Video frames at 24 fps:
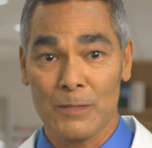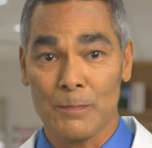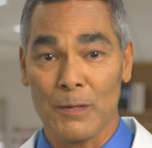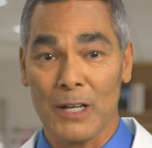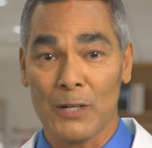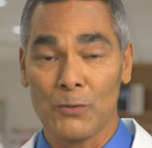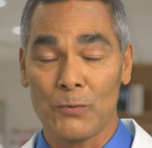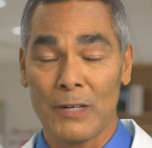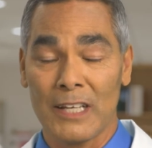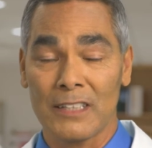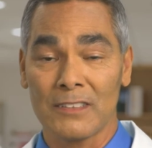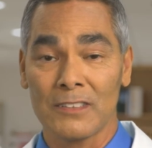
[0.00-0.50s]
by
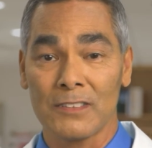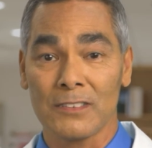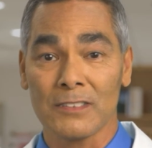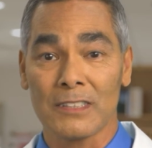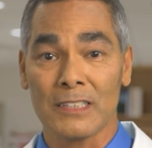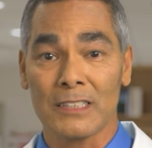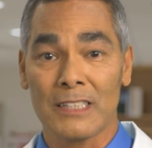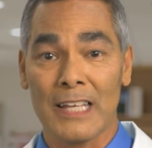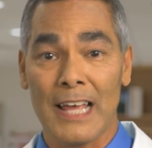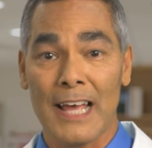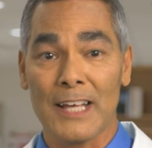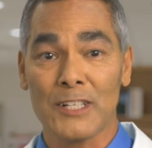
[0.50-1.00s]
retinal
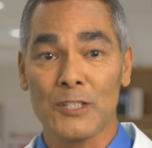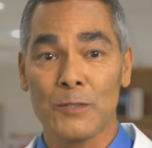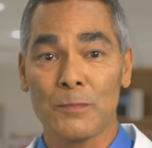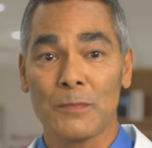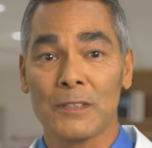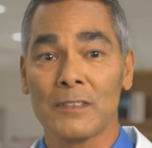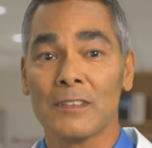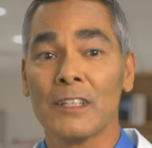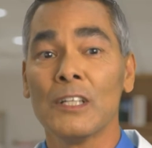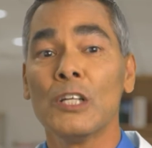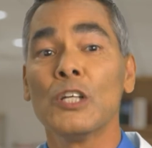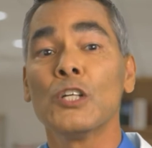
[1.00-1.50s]
detachment
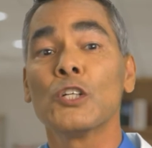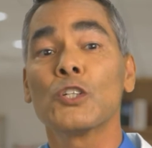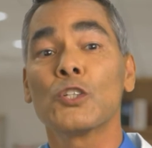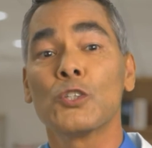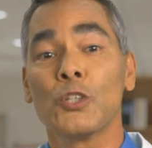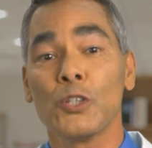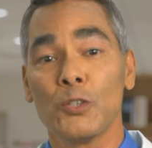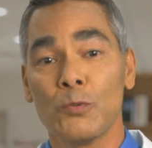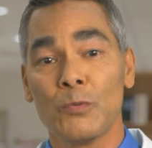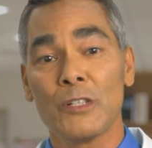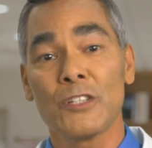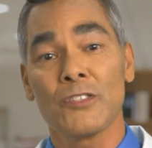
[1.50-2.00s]

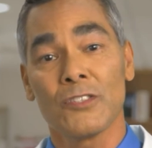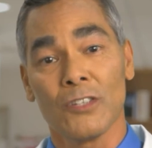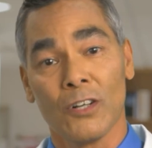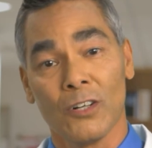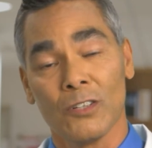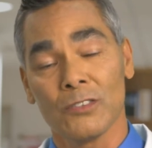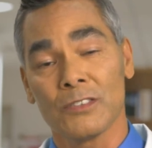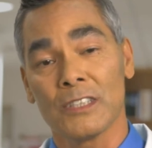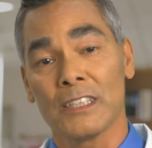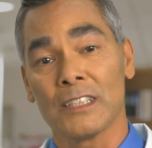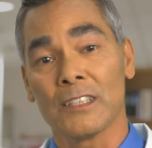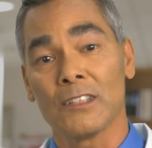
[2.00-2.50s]
could
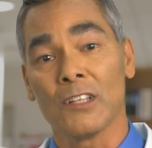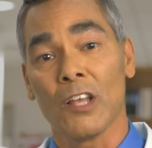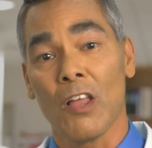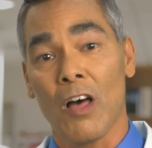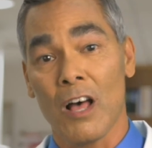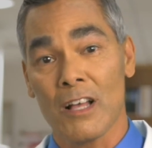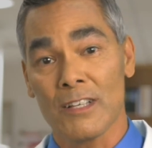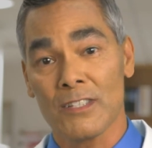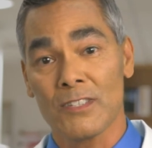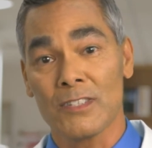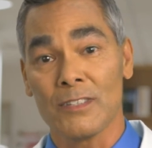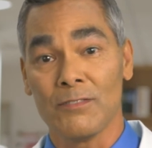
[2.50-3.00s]
result in
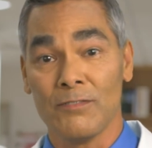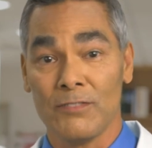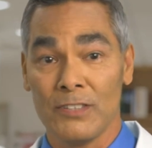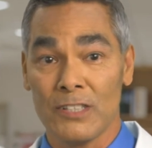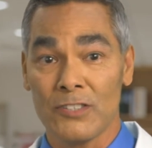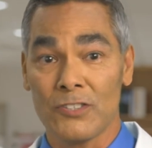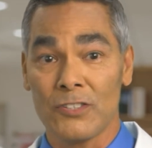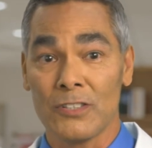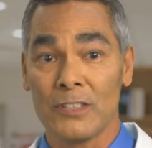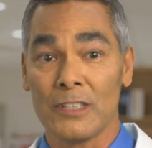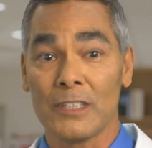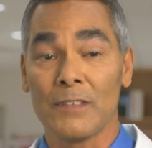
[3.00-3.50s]
loss of
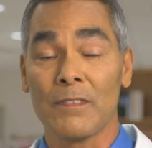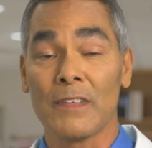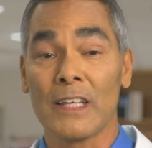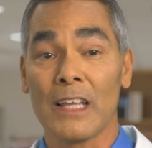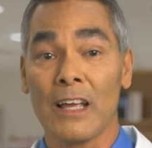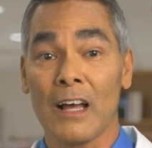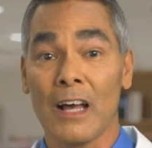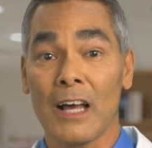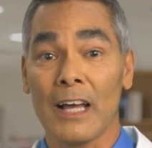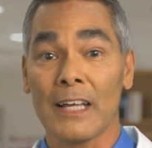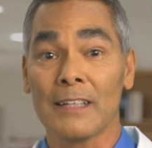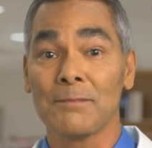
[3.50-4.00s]
vision in the
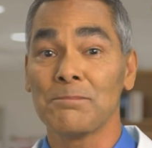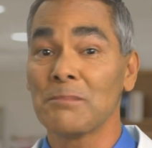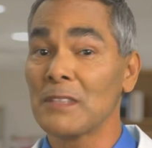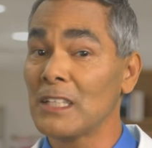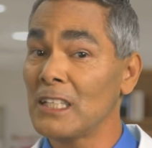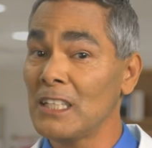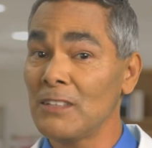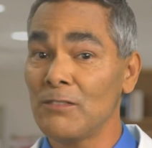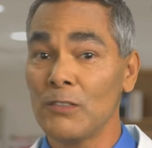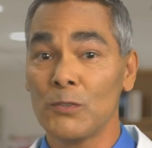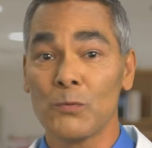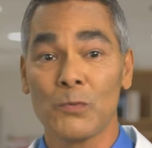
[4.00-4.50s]
eye,
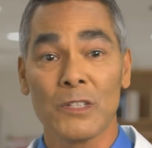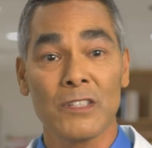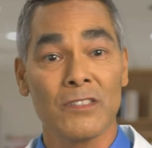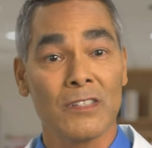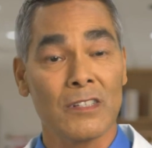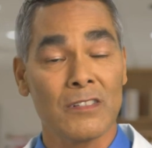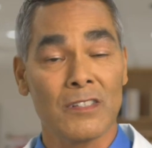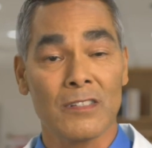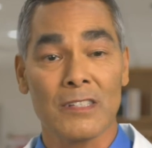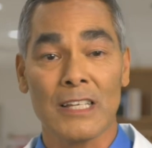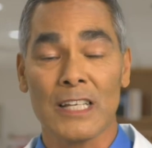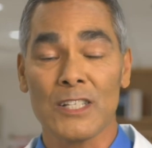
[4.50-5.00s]
even with
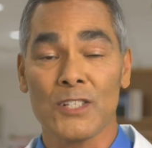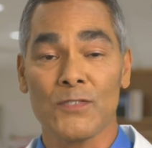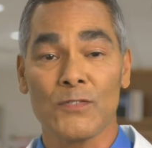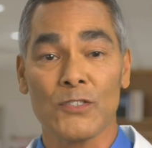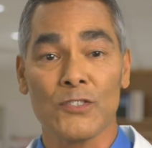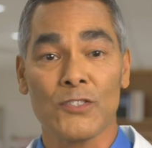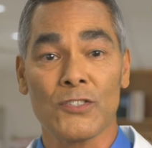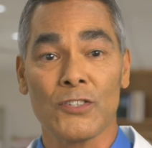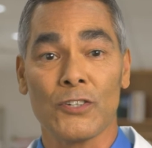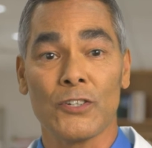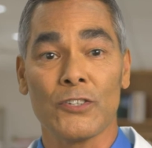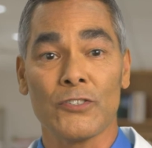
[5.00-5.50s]
successful
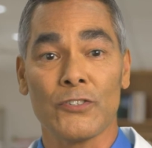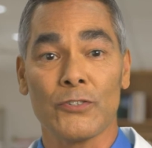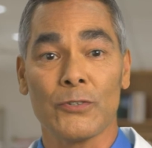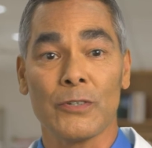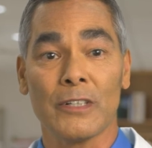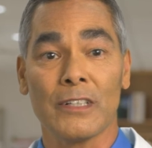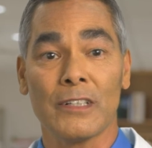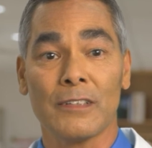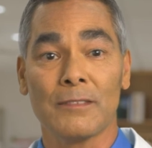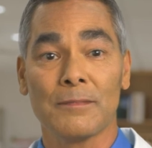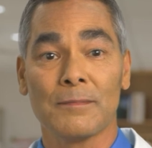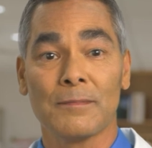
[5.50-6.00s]

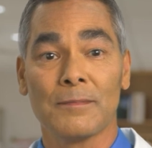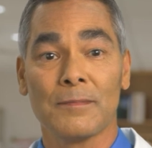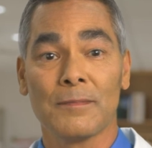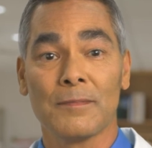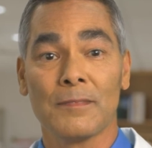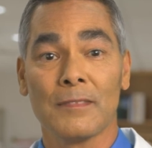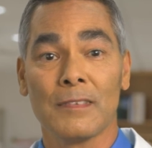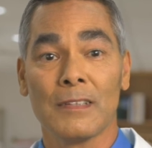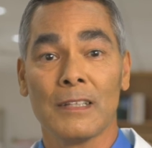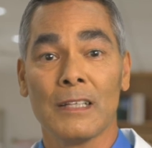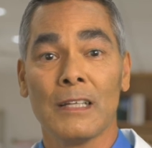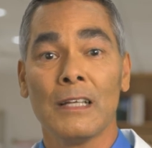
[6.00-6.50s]
surgery.
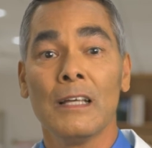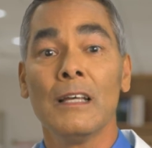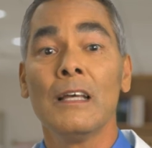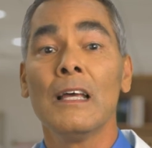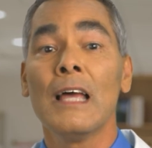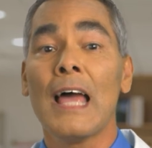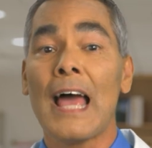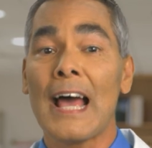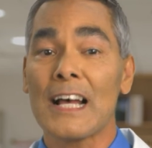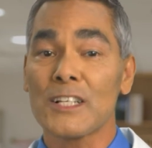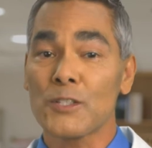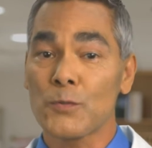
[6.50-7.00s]

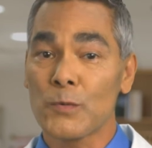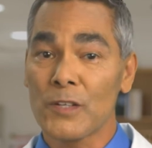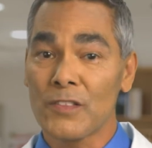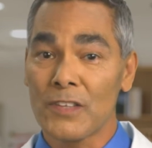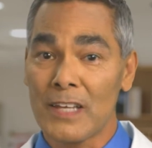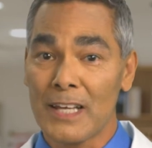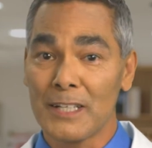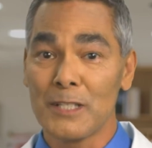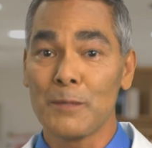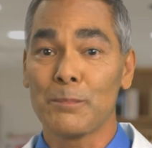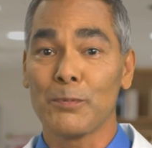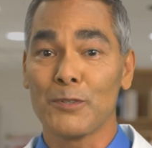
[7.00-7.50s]
As with
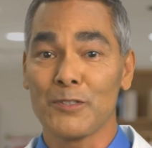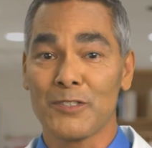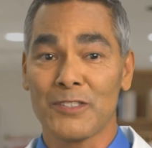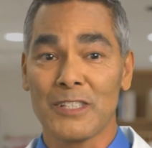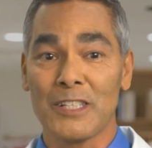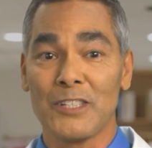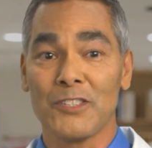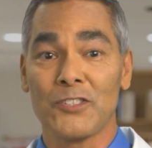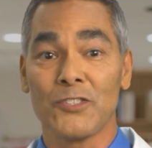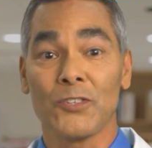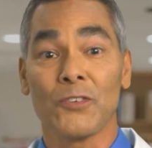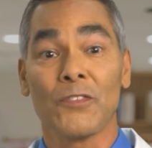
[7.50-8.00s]
any
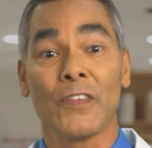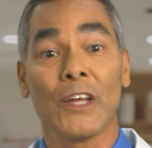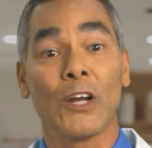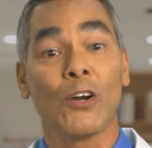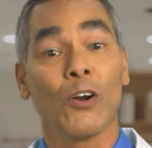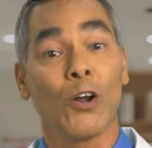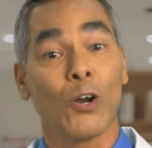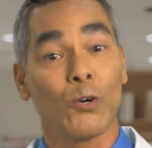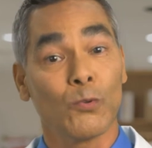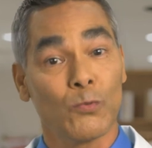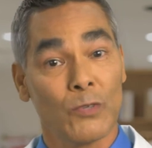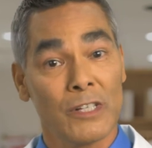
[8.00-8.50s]
procedure, there
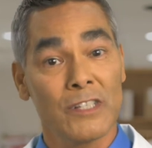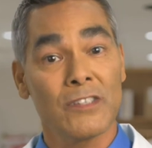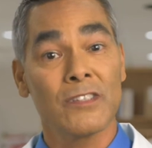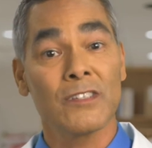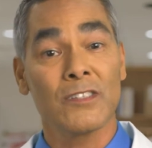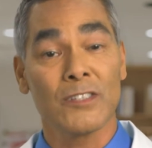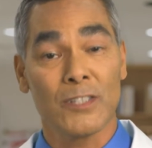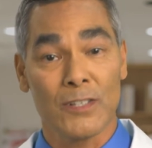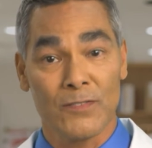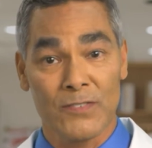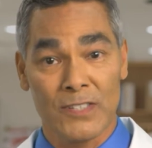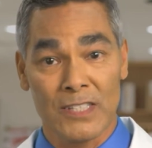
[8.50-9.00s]
are
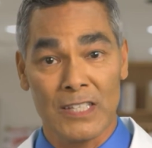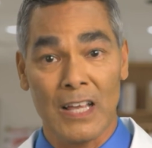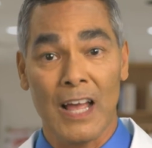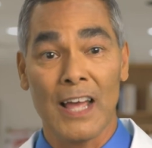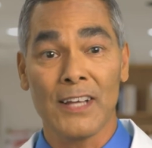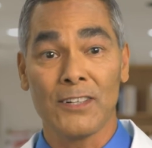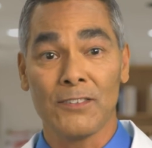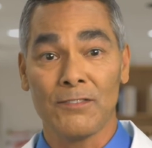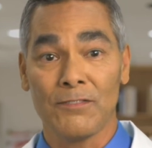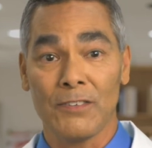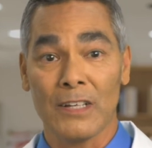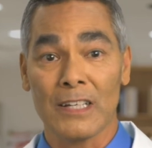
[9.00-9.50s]
risks of side
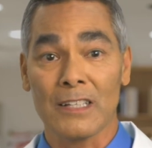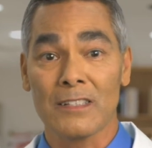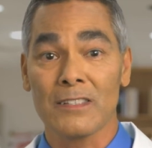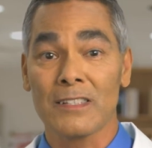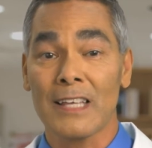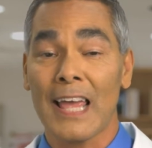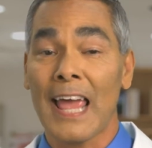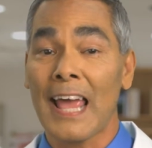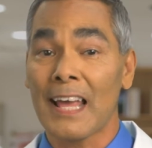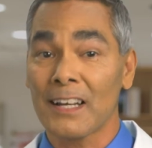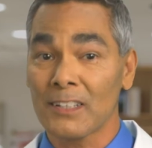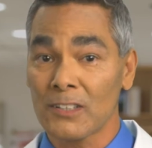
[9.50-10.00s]
effects
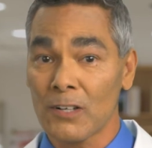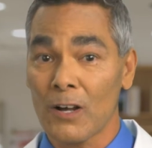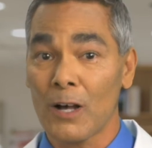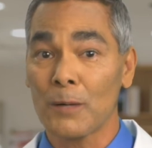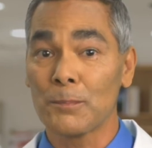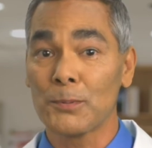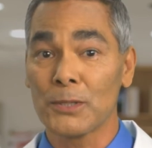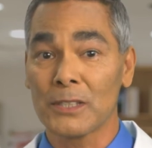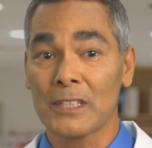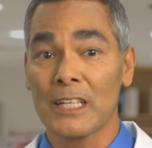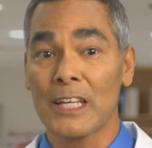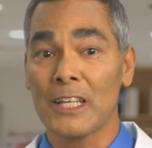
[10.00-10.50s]
and
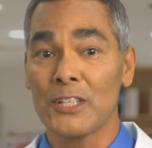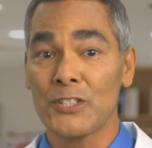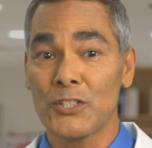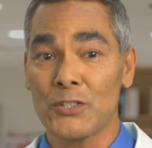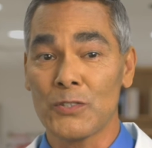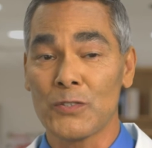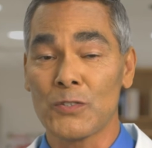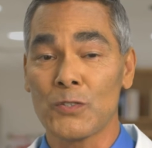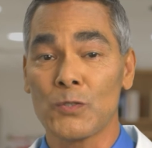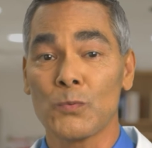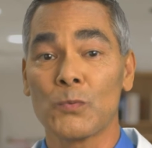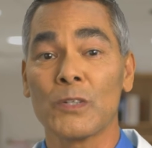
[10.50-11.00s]

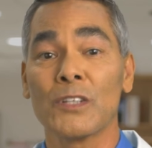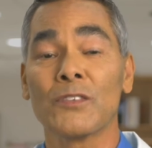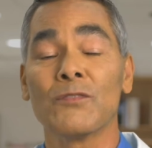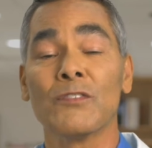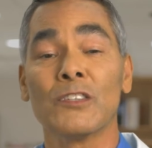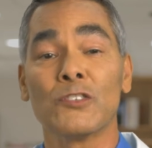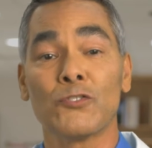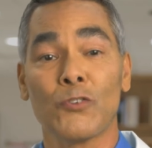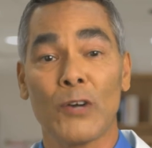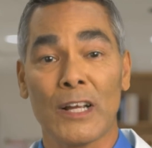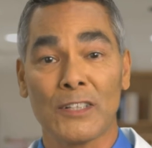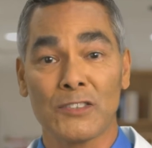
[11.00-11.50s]
complications with
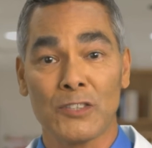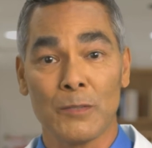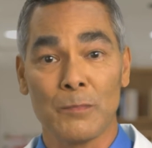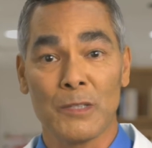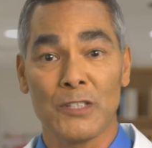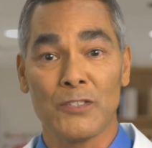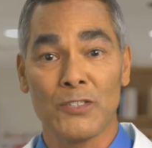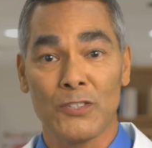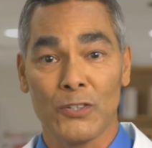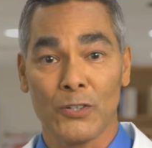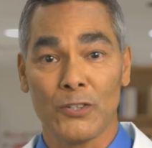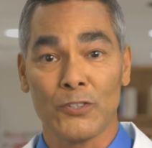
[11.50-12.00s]
vitrectomy
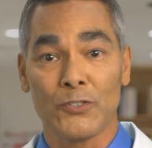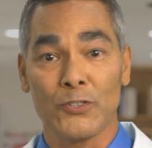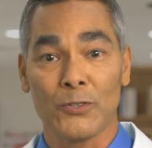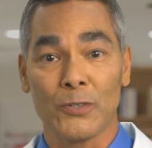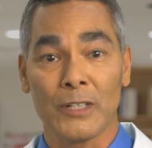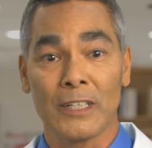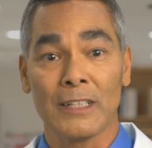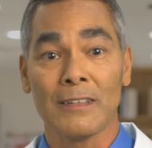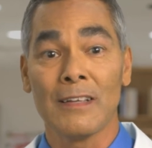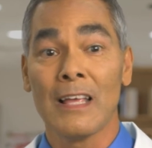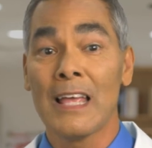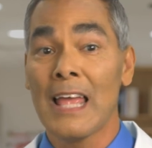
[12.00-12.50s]

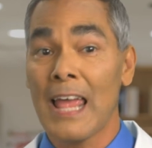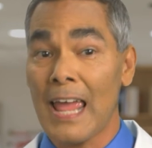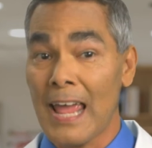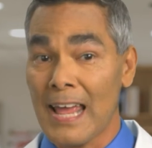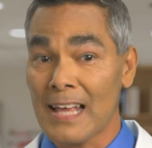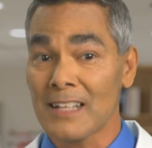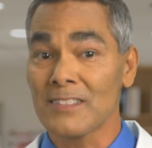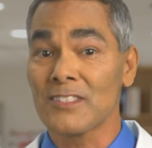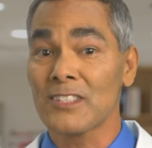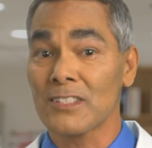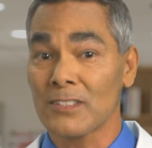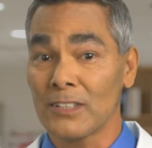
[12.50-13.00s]
surgery
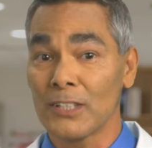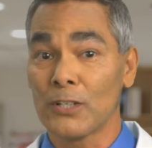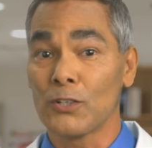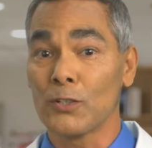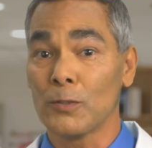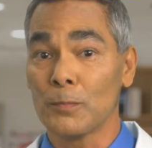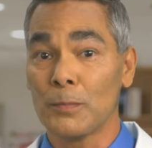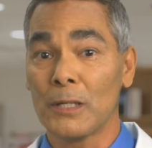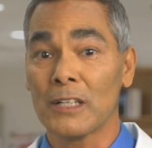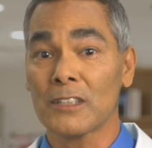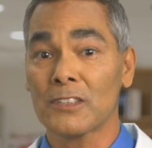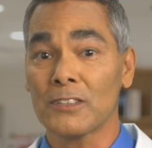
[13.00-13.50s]
and scleral
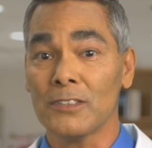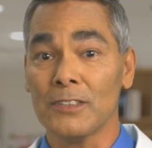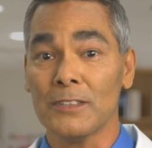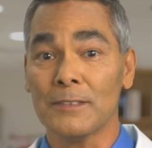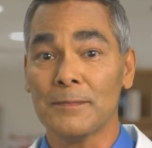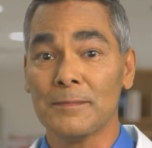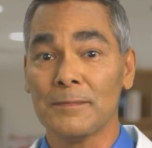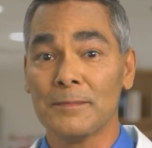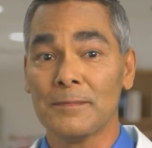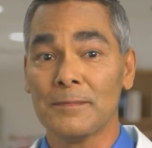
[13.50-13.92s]
buckle.